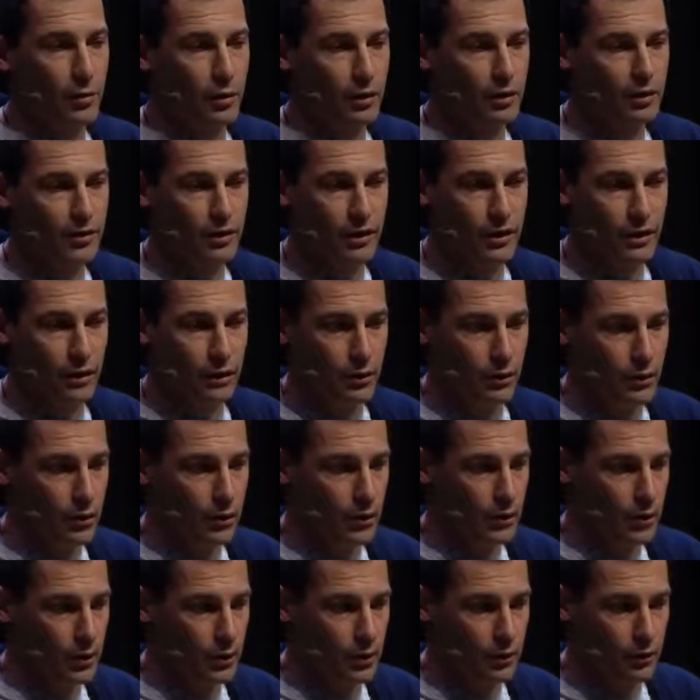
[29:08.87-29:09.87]
much in
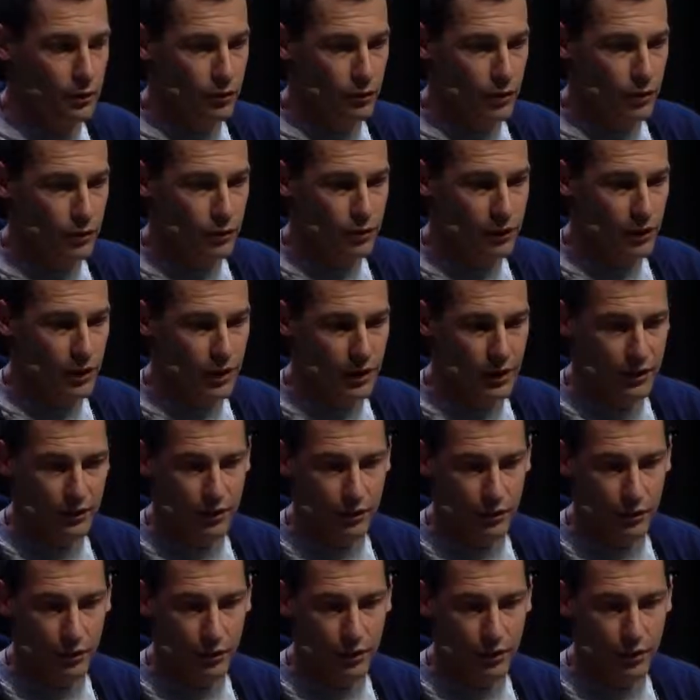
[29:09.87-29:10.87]
sort of
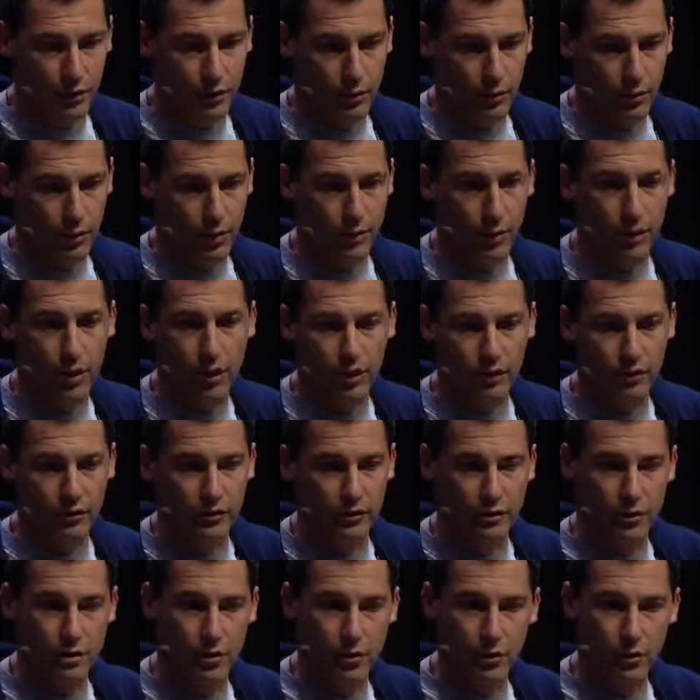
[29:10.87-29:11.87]
concert with Mark's
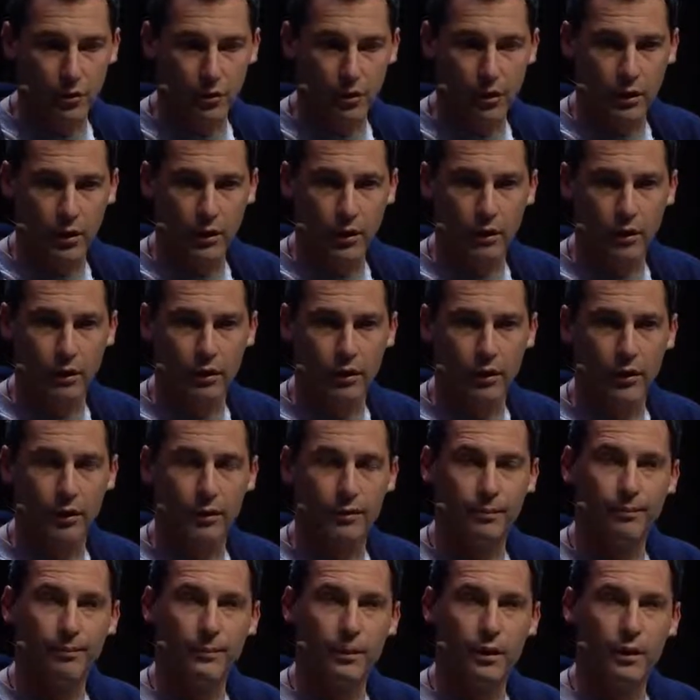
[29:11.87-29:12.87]
note,
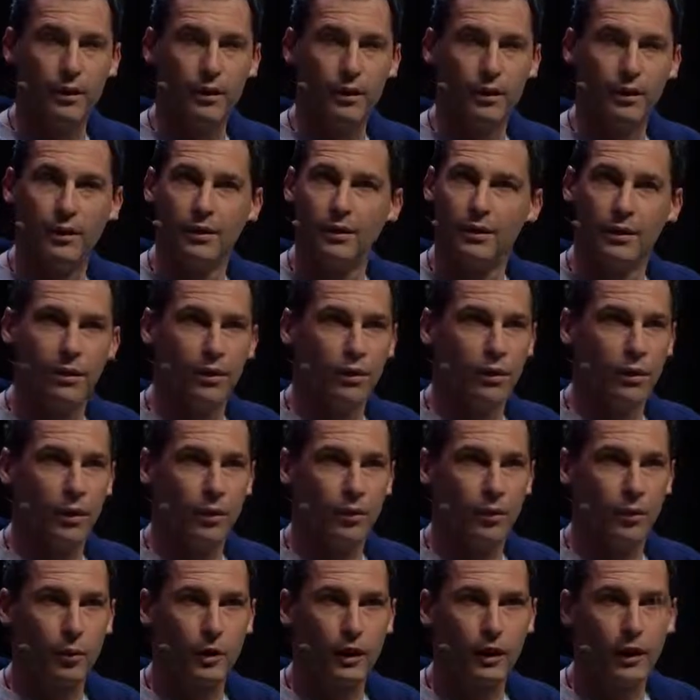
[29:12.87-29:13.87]

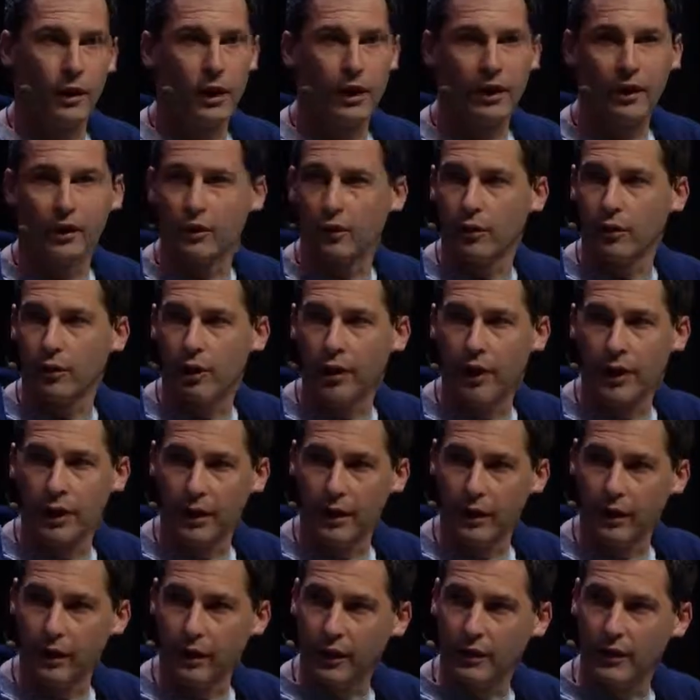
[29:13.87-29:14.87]
whether we like it or
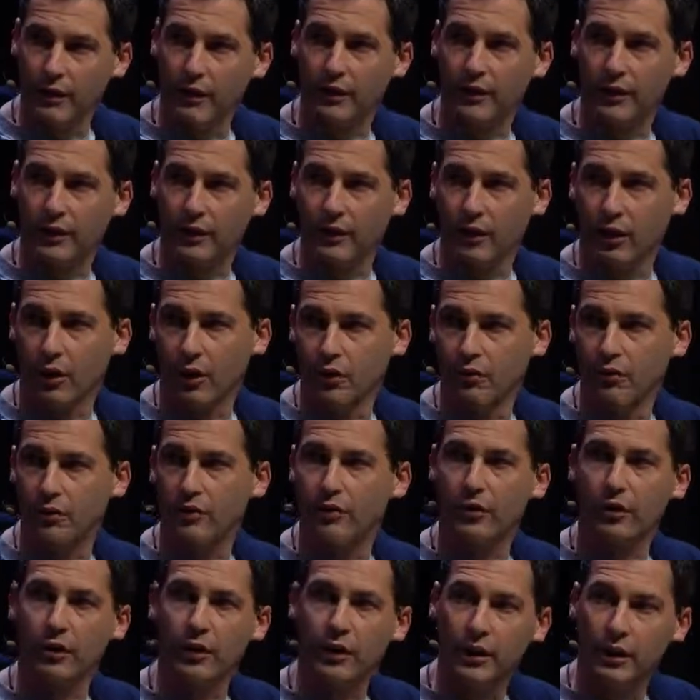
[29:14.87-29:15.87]
not, these
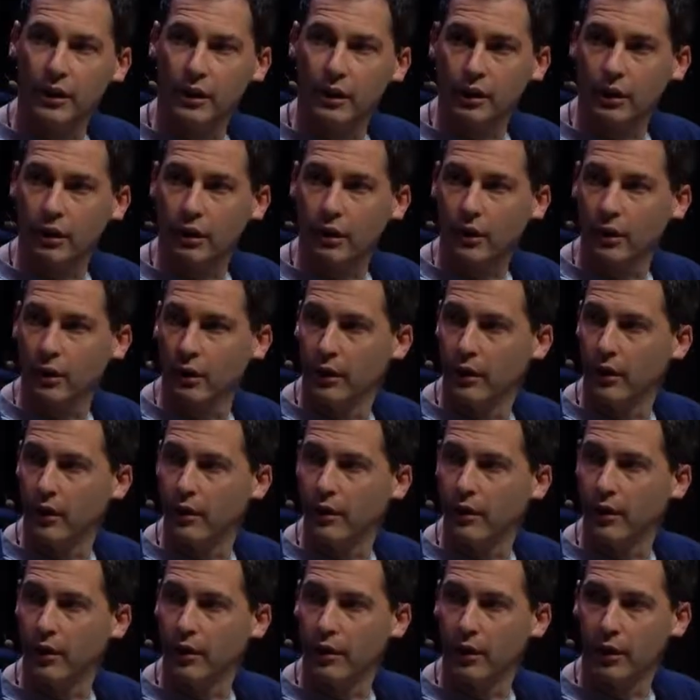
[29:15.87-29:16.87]
technologies are here
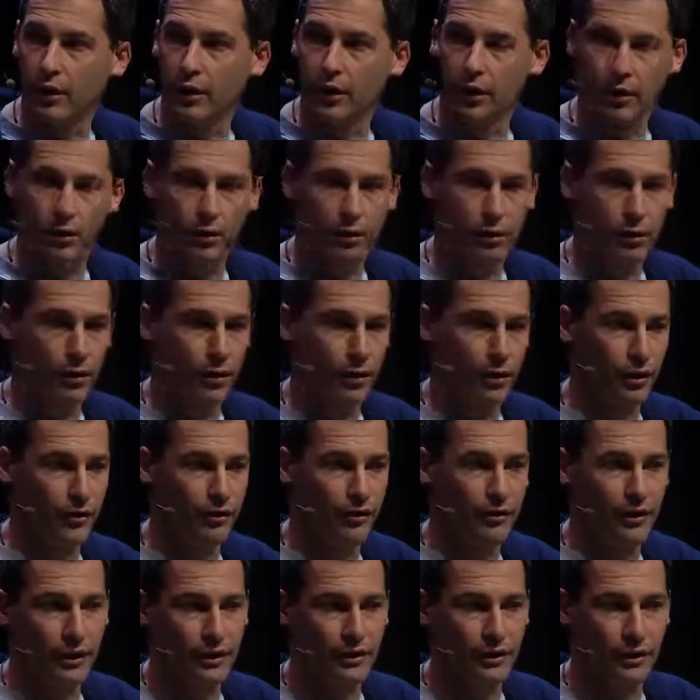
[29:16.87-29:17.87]
and they're
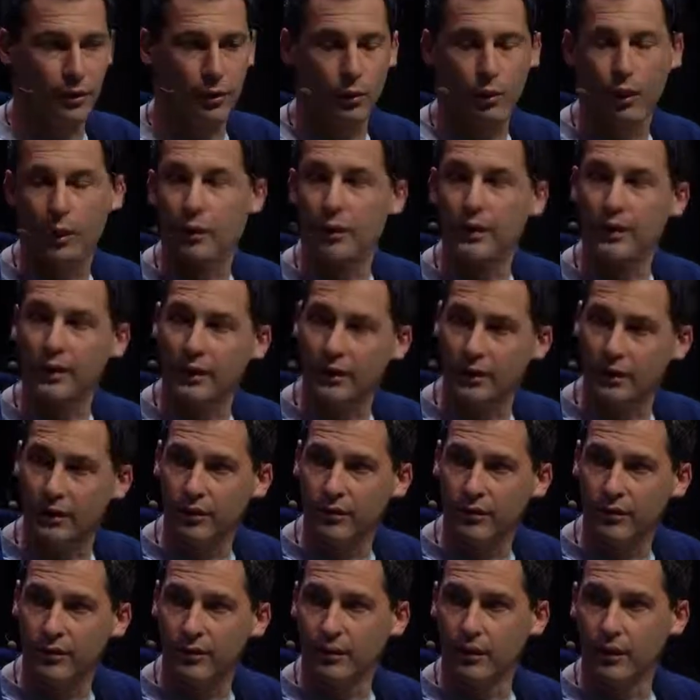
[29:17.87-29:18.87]
affecting the way we
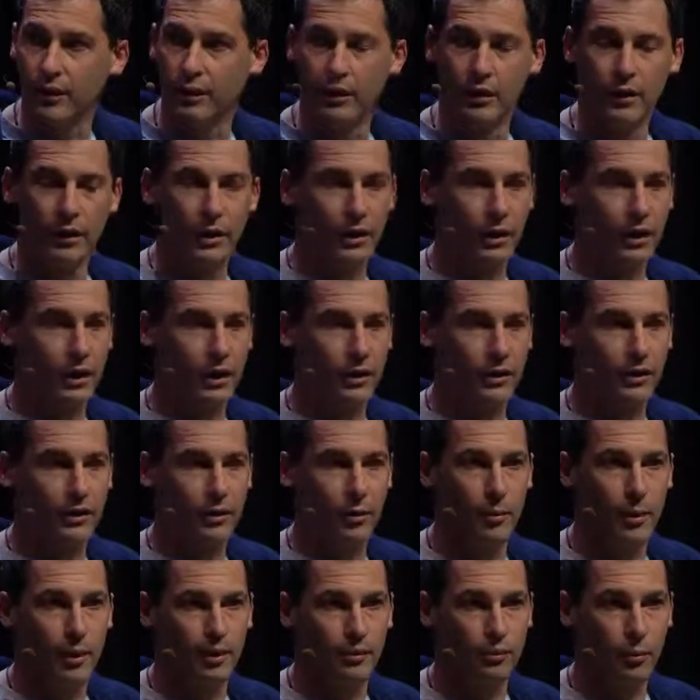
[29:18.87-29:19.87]
live, and I think
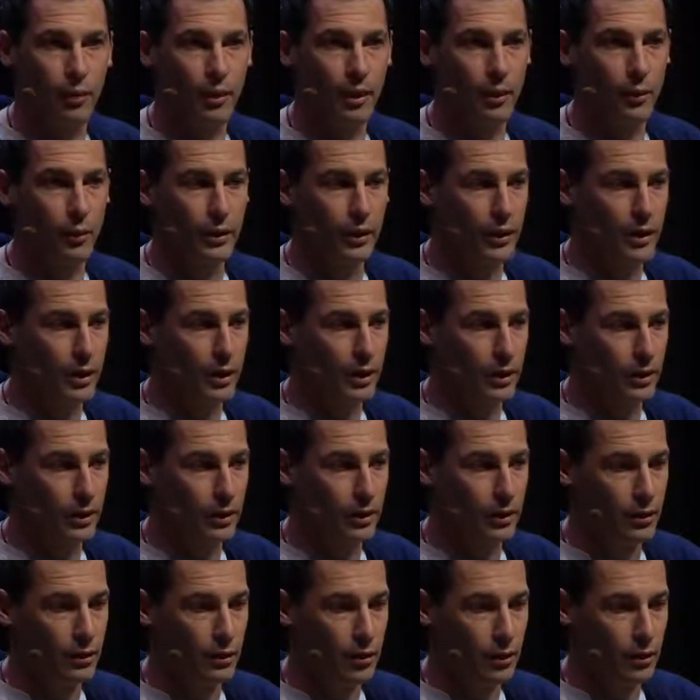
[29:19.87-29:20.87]
the best way we
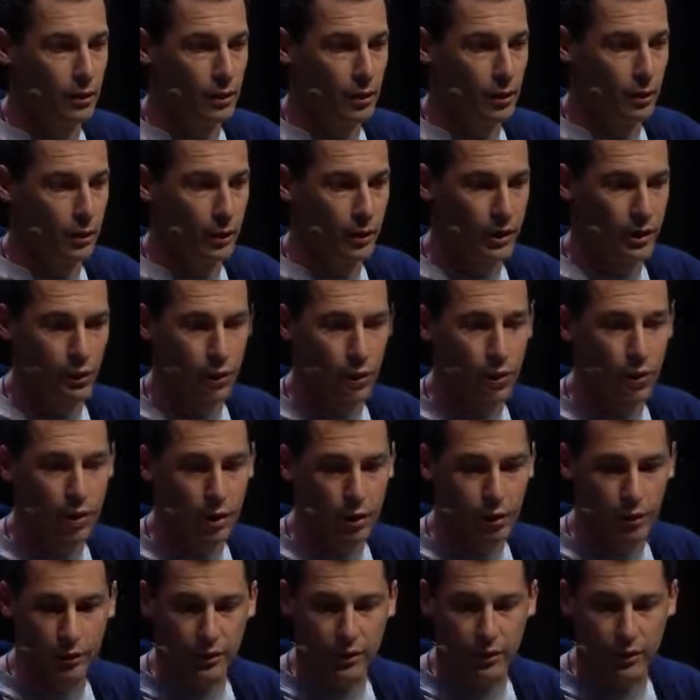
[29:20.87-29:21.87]
can
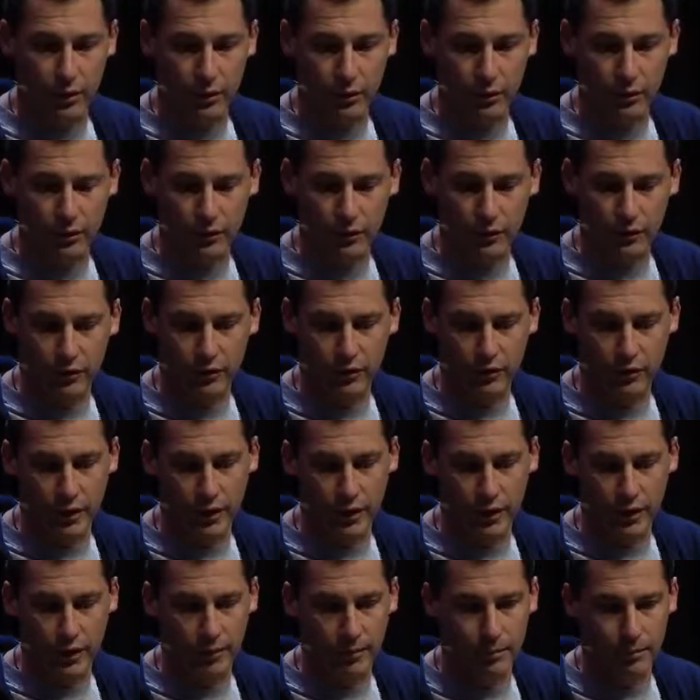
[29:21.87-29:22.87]
work with them is to
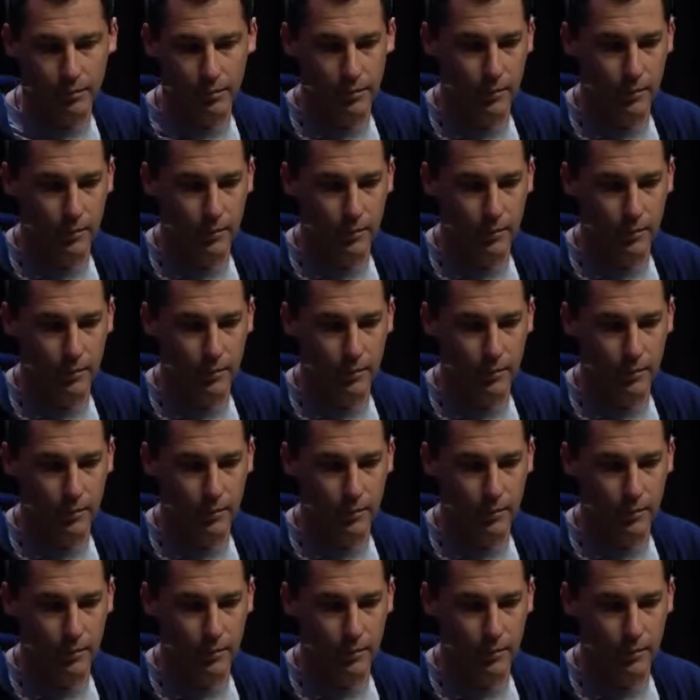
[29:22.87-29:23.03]
try to